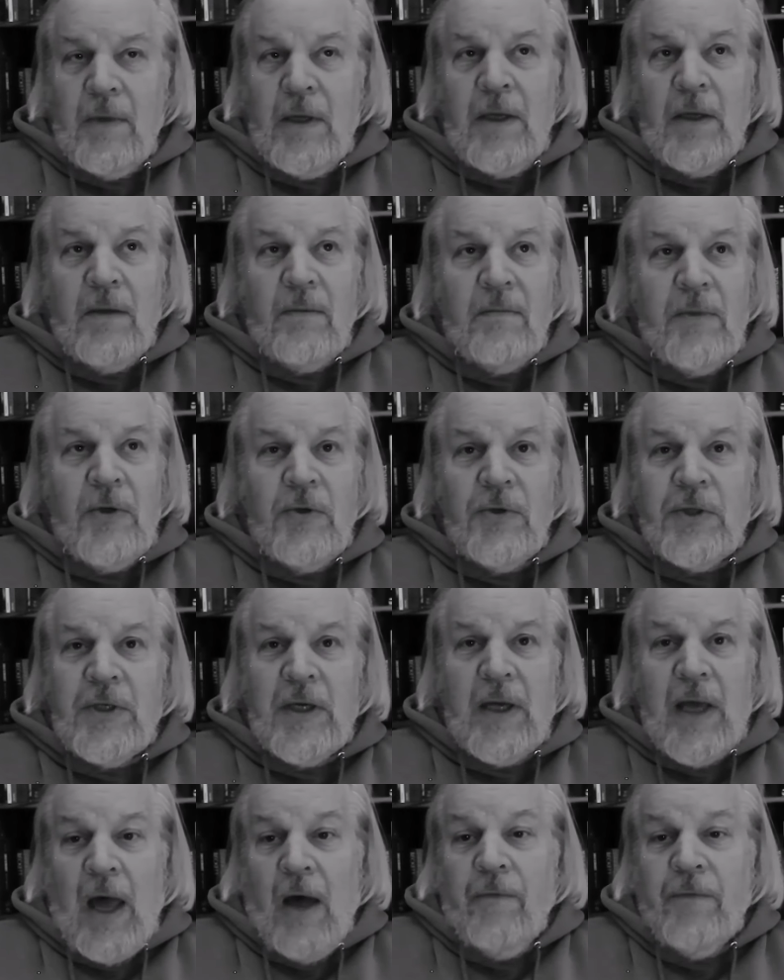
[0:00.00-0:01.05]
In
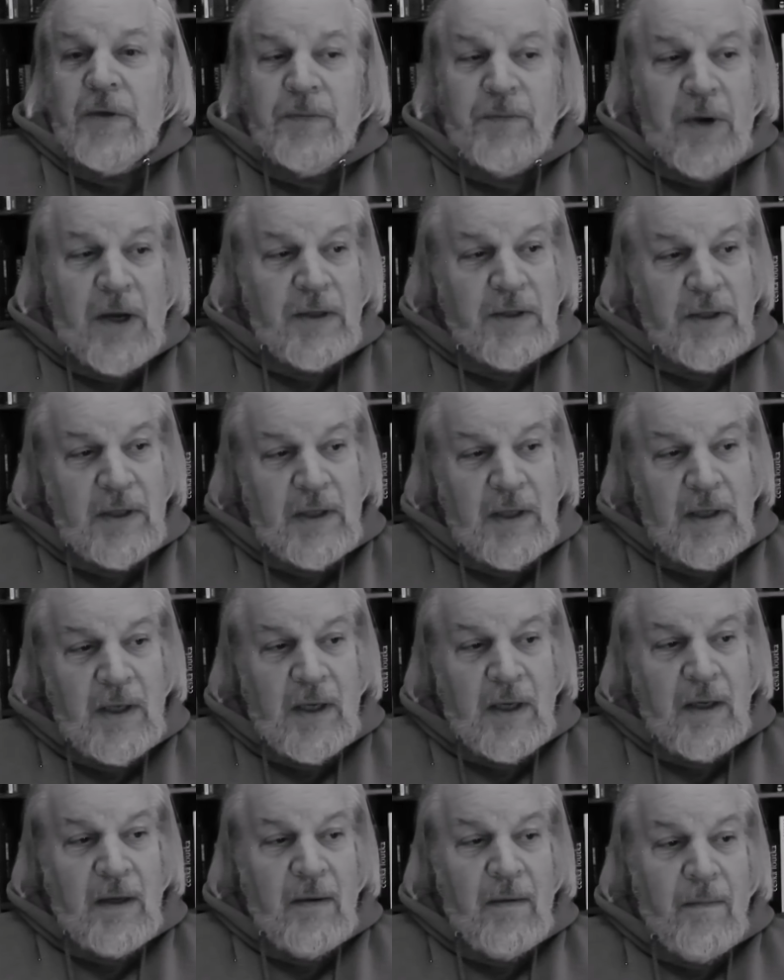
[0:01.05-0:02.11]
music, Elvis Presley,
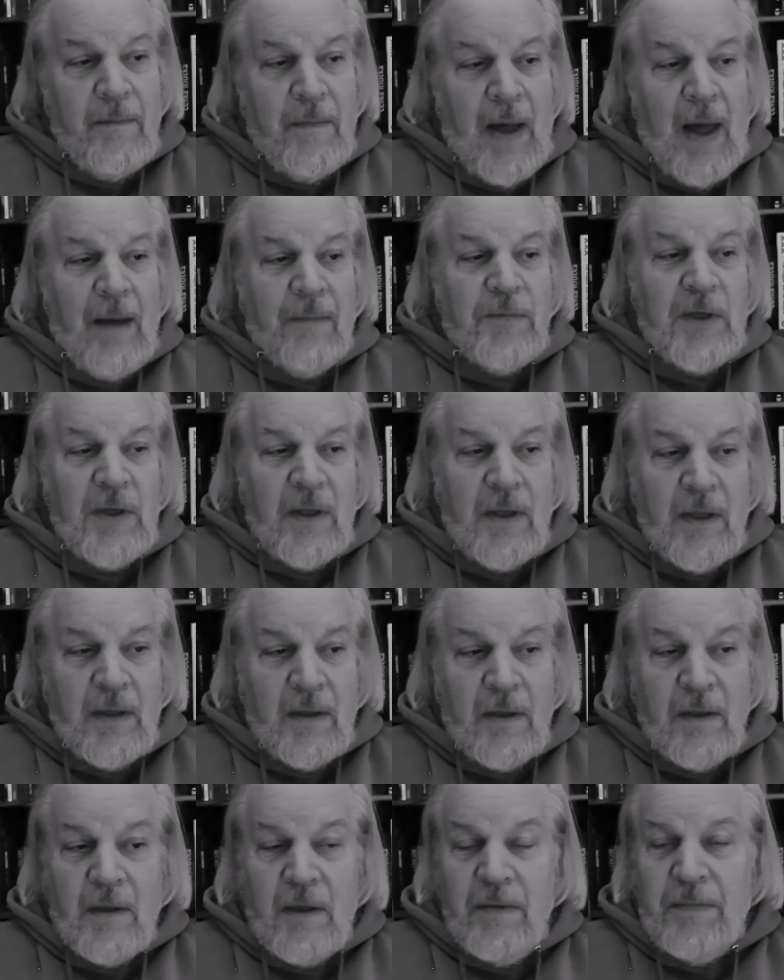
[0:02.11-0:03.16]
Bob
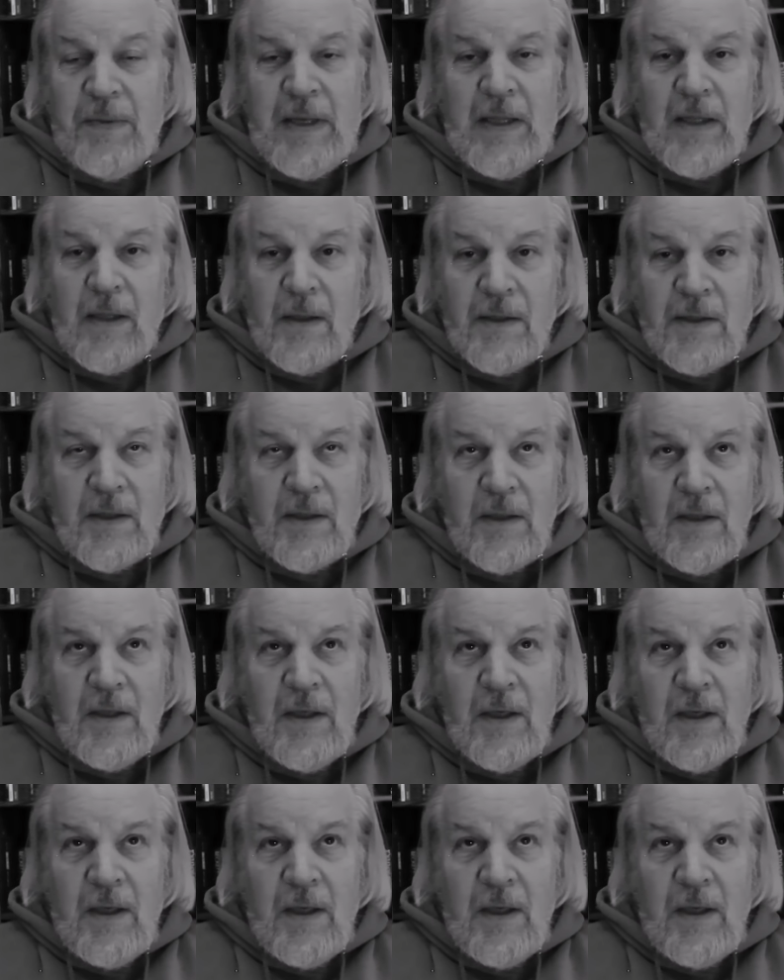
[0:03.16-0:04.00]
Dylan, the Beatles.